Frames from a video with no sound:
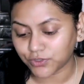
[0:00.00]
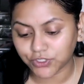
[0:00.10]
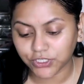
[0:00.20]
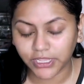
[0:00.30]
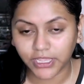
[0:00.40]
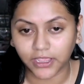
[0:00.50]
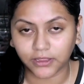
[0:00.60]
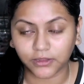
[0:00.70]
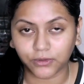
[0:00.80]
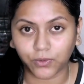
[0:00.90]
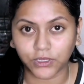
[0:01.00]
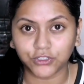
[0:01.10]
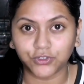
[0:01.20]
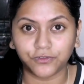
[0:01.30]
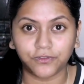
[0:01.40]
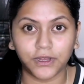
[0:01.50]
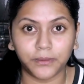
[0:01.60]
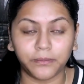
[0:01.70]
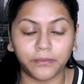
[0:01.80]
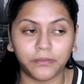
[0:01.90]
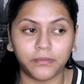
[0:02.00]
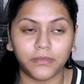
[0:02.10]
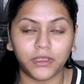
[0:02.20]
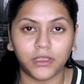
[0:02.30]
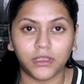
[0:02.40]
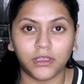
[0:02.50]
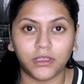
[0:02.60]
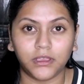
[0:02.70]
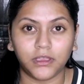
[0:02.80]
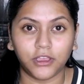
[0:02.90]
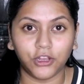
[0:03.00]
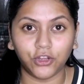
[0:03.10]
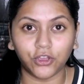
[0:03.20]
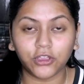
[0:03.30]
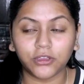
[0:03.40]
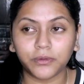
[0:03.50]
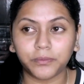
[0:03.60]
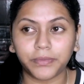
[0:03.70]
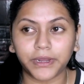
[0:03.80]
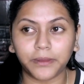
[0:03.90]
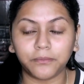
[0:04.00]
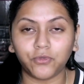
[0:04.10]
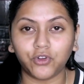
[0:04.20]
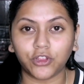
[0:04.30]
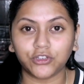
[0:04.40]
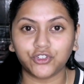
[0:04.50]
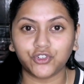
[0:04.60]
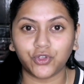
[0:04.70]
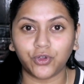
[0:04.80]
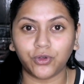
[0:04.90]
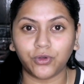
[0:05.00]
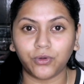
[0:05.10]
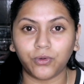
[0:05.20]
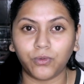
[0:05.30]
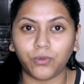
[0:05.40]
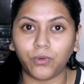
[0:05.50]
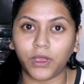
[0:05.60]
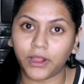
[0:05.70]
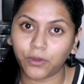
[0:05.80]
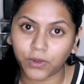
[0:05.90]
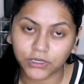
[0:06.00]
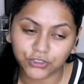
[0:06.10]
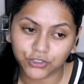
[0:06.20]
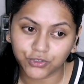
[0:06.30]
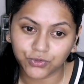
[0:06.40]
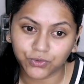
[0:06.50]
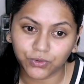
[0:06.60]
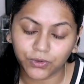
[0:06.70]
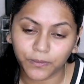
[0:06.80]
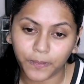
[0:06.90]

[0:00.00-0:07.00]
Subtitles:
So today I want to film a look, but I'm not sure what I want to do.